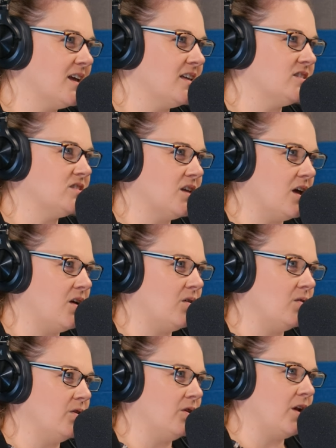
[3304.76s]
And so
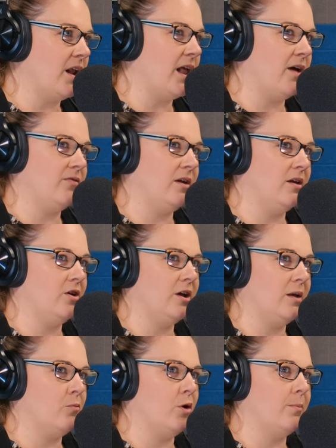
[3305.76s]
you're
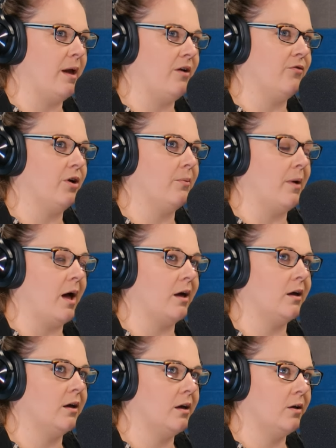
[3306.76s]
getting more bang for your
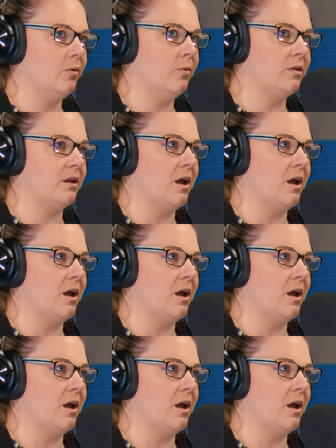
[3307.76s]
buck with a